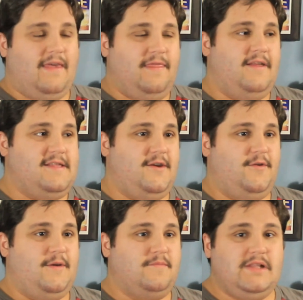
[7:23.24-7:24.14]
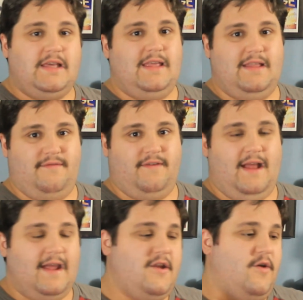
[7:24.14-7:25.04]
I thought to go completely different.
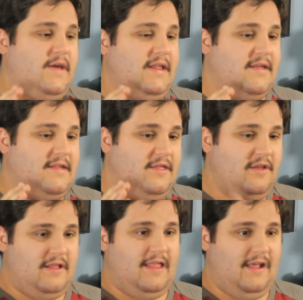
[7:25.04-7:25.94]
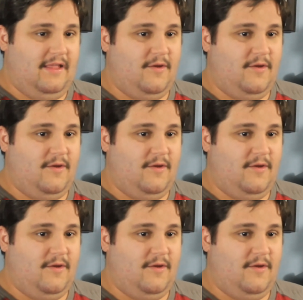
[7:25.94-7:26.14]
I know he doesn't look like